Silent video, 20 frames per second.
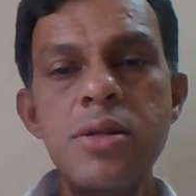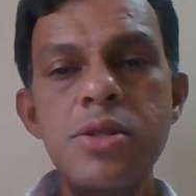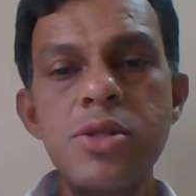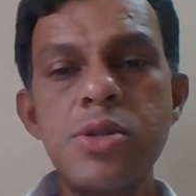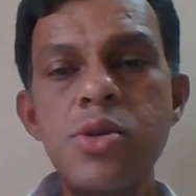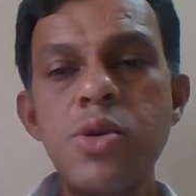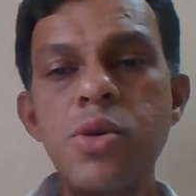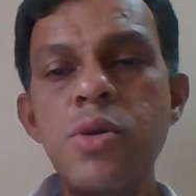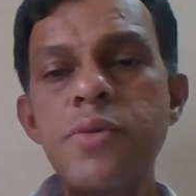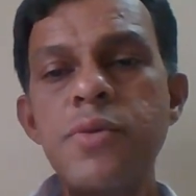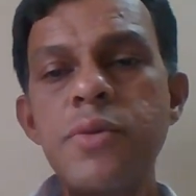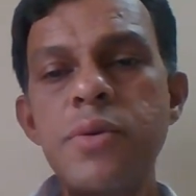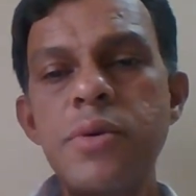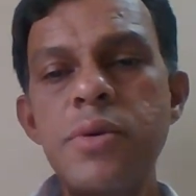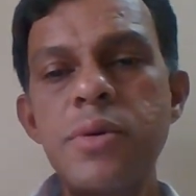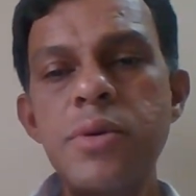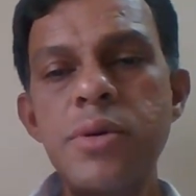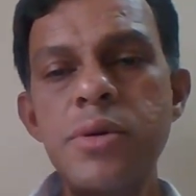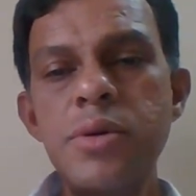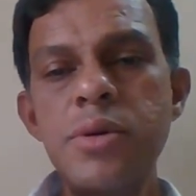scope
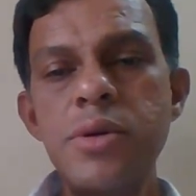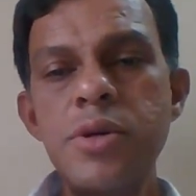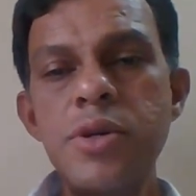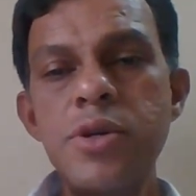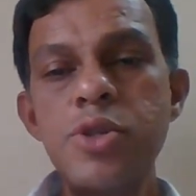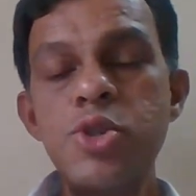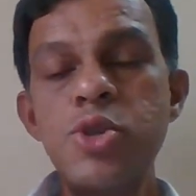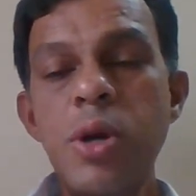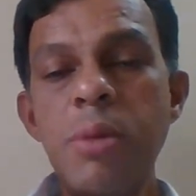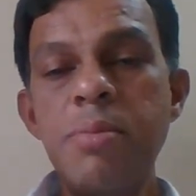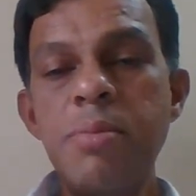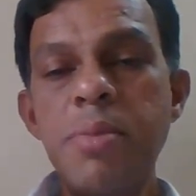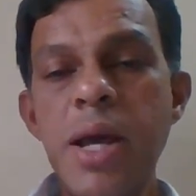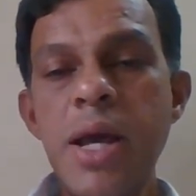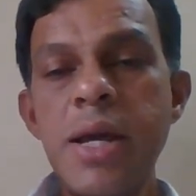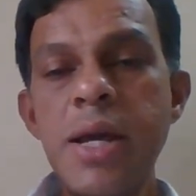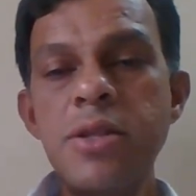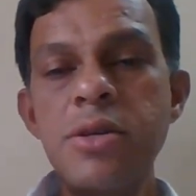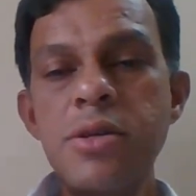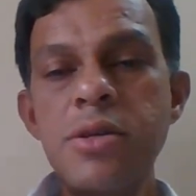to
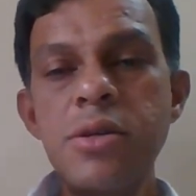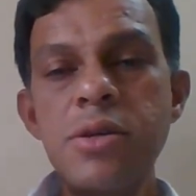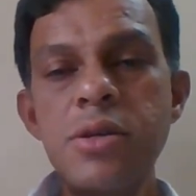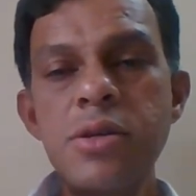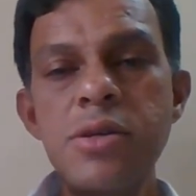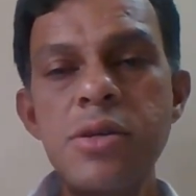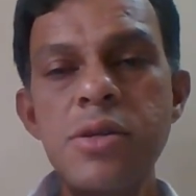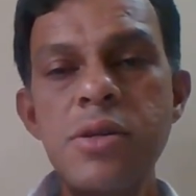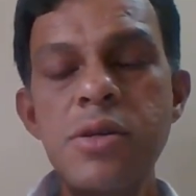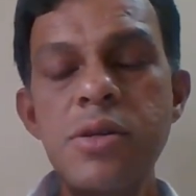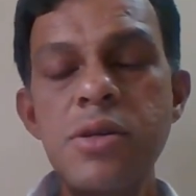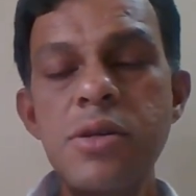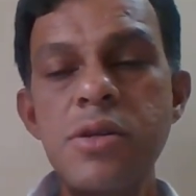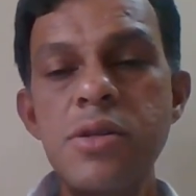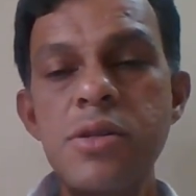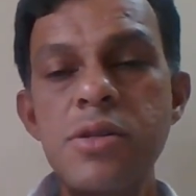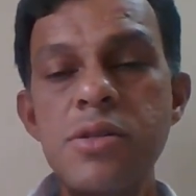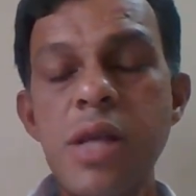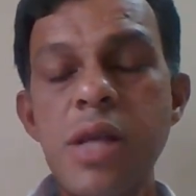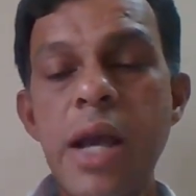apply the
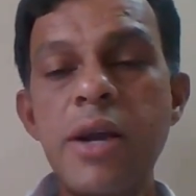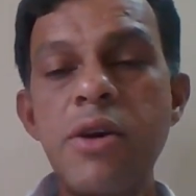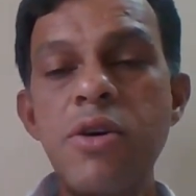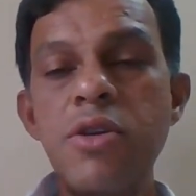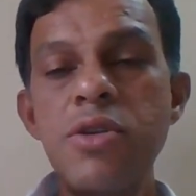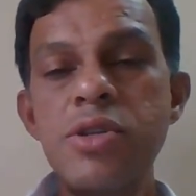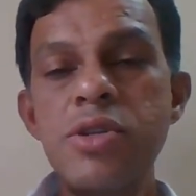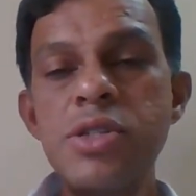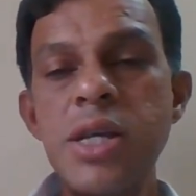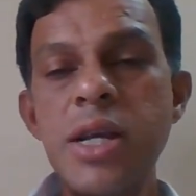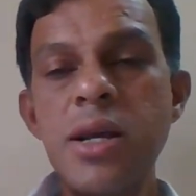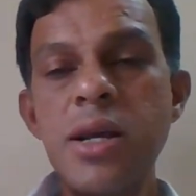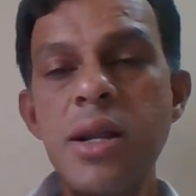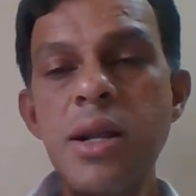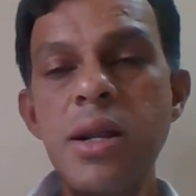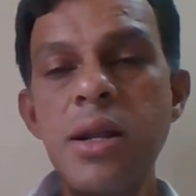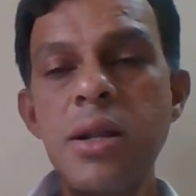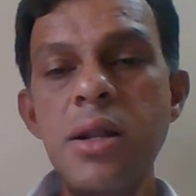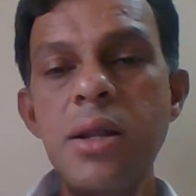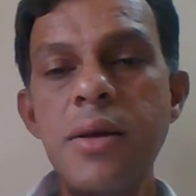
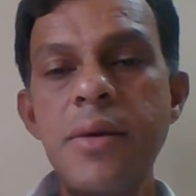psychological